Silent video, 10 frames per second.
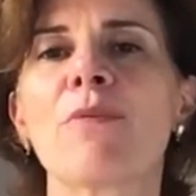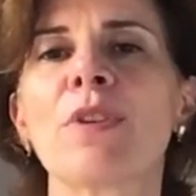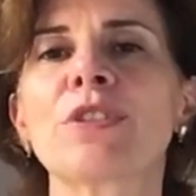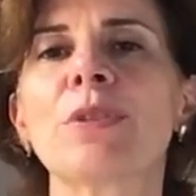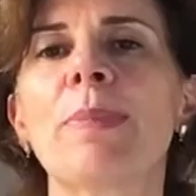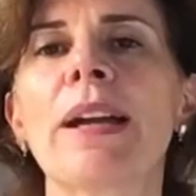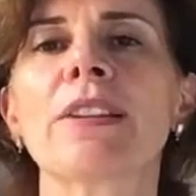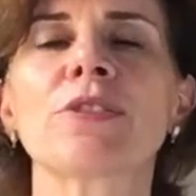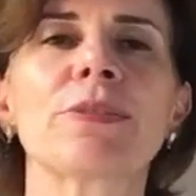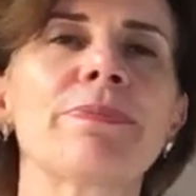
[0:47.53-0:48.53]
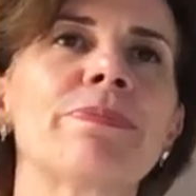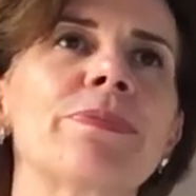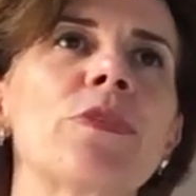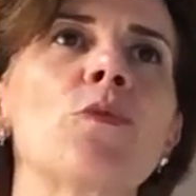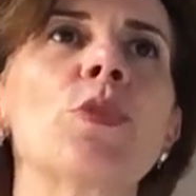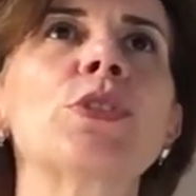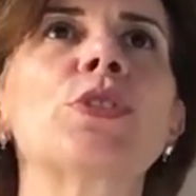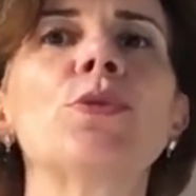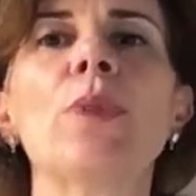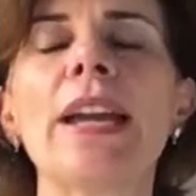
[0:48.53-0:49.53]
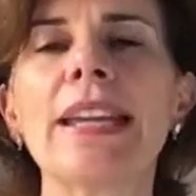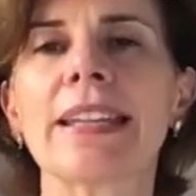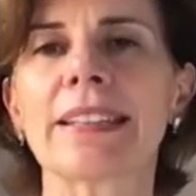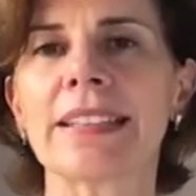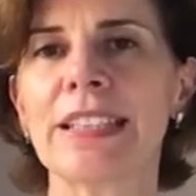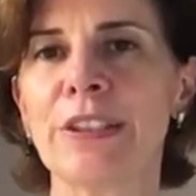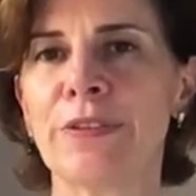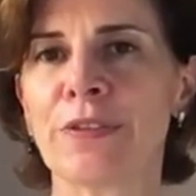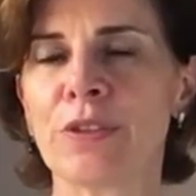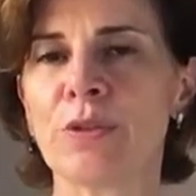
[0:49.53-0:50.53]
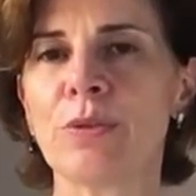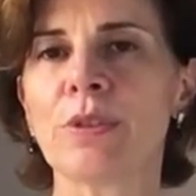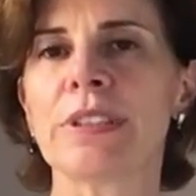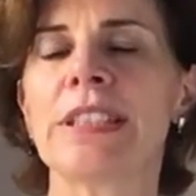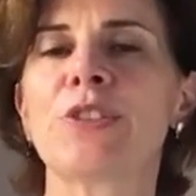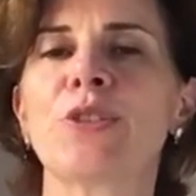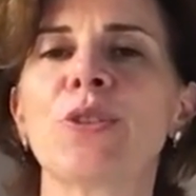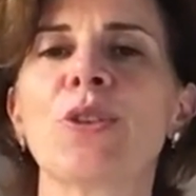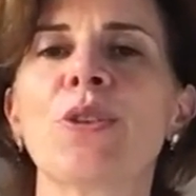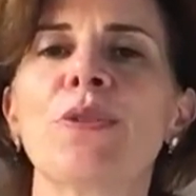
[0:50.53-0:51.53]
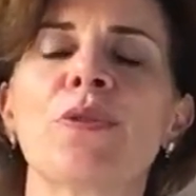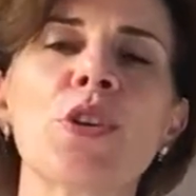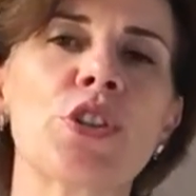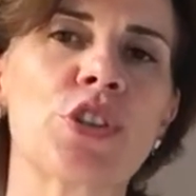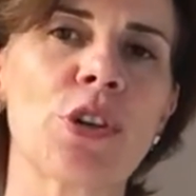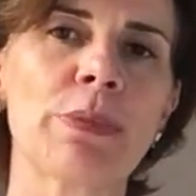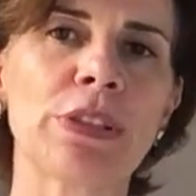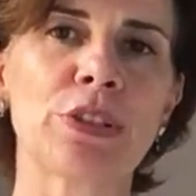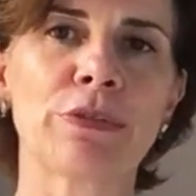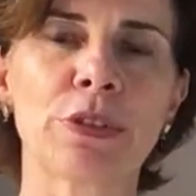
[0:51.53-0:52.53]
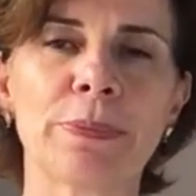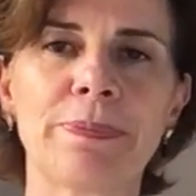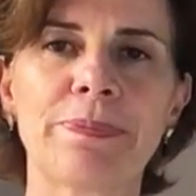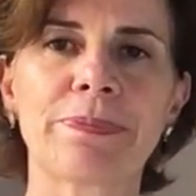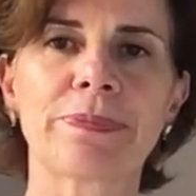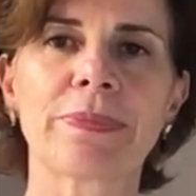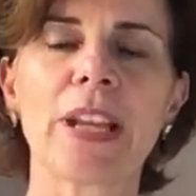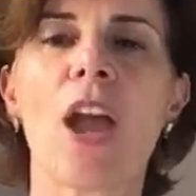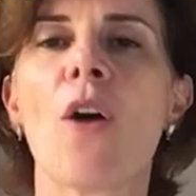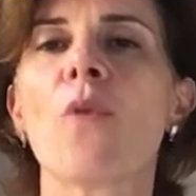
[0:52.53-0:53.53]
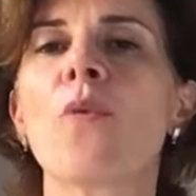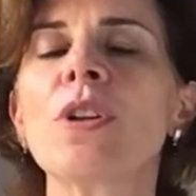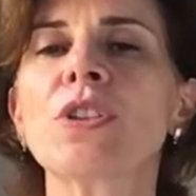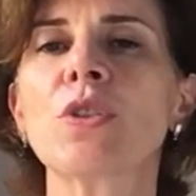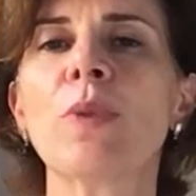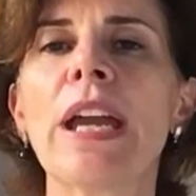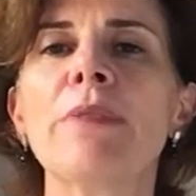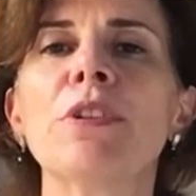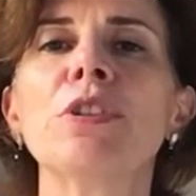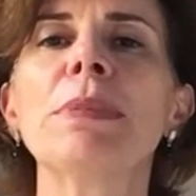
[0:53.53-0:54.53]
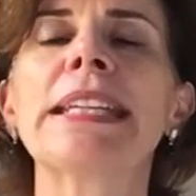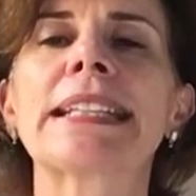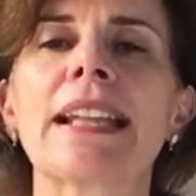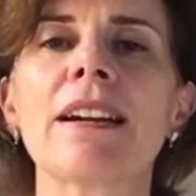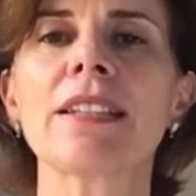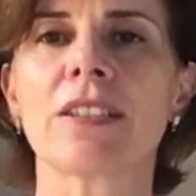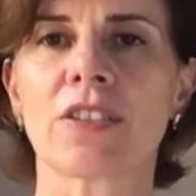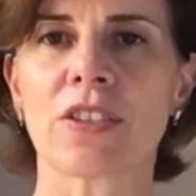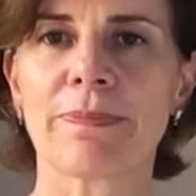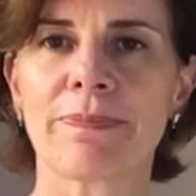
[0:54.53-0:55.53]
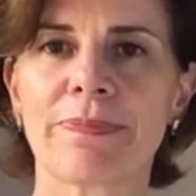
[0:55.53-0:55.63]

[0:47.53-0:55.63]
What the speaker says: What about what to wear if you need to go for a job interview? What to wear when you meet clients?